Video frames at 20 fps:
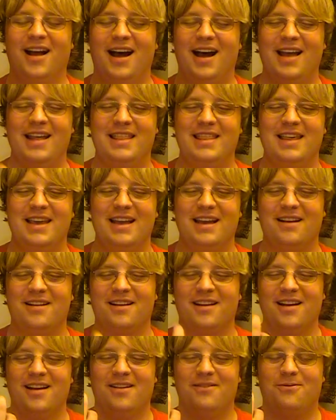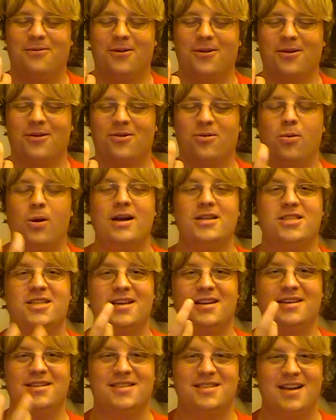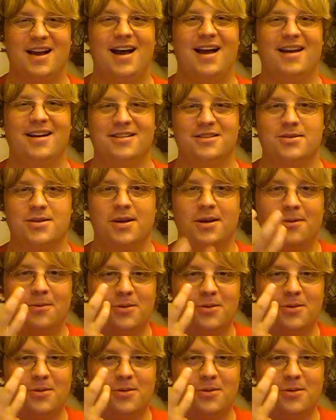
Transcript: I think, for questioning science,